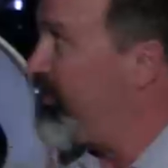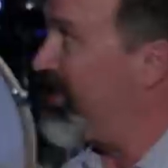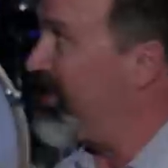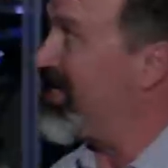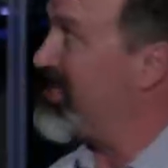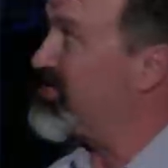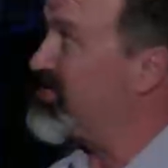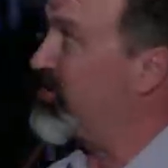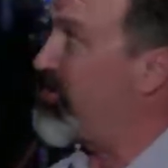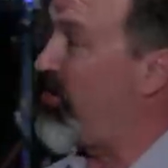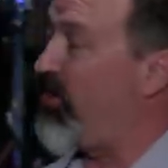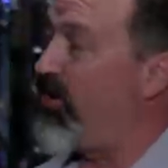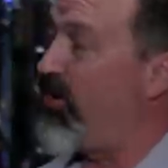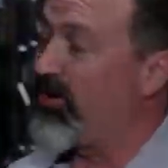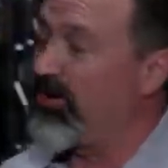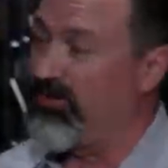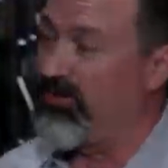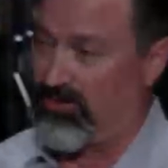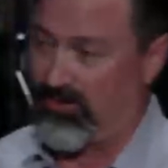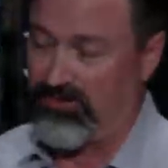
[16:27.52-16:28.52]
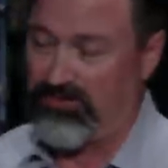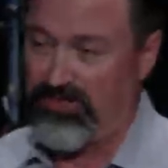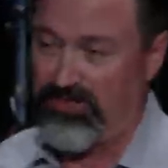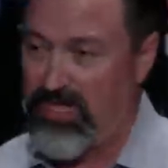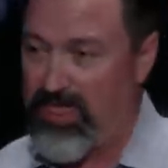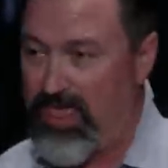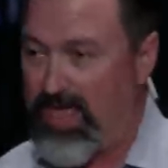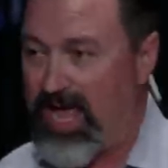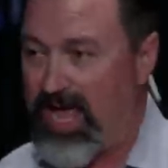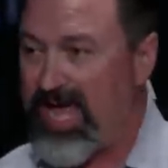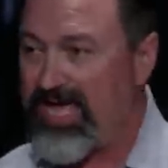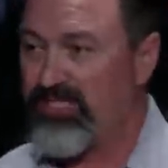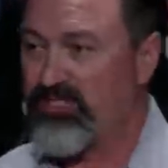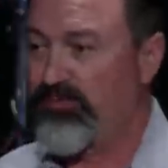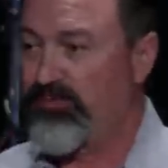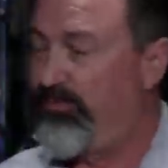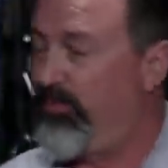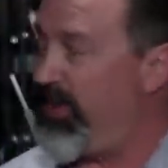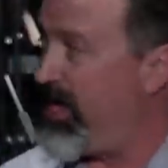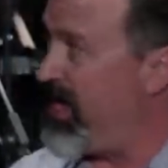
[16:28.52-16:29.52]
but as carnal, as
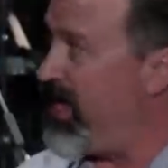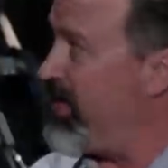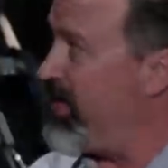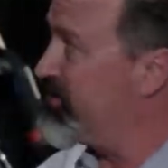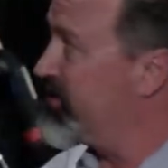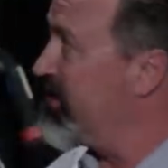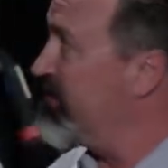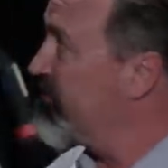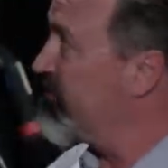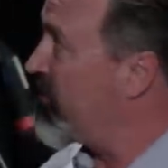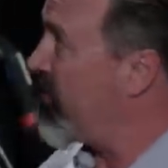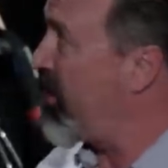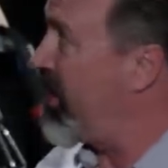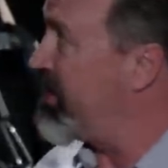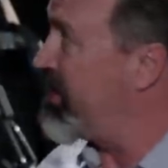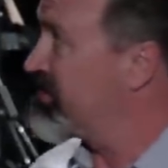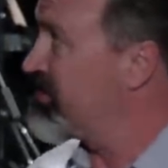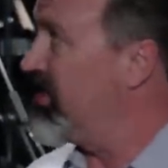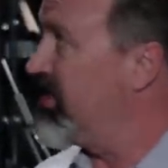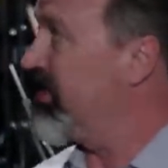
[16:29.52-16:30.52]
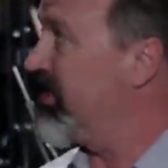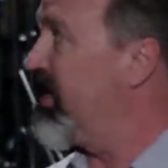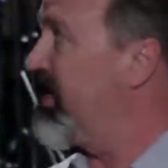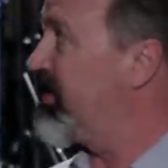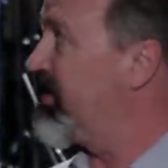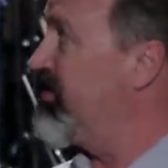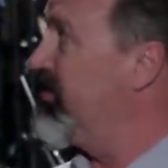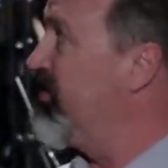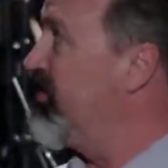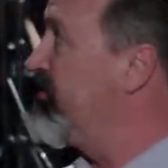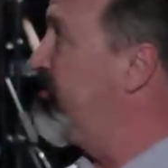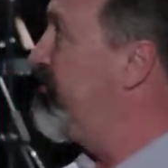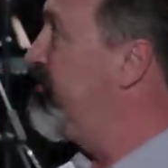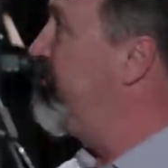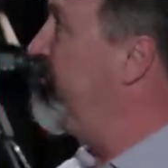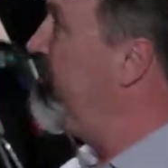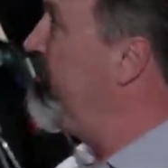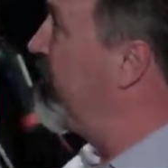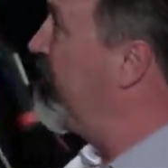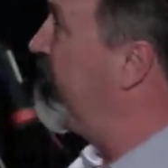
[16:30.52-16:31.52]
babes in Christ. Not like, you know,
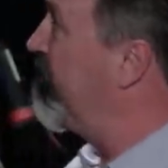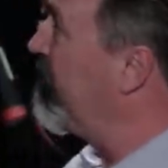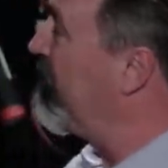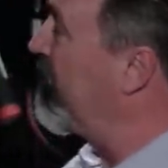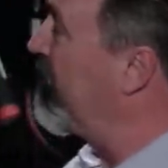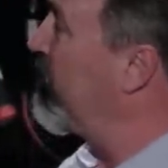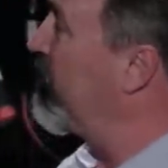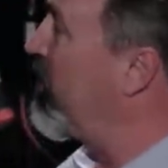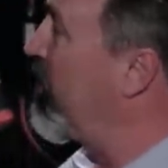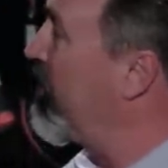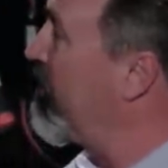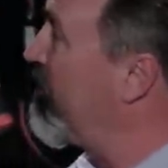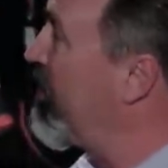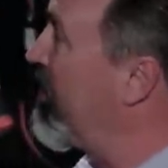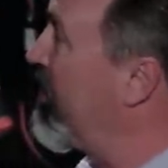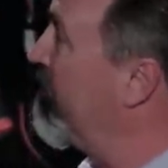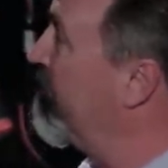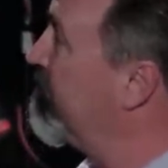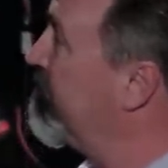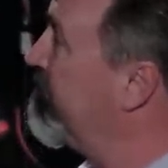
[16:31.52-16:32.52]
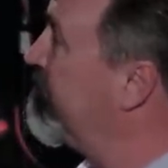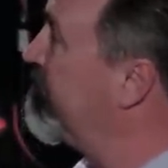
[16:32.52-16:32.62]
running around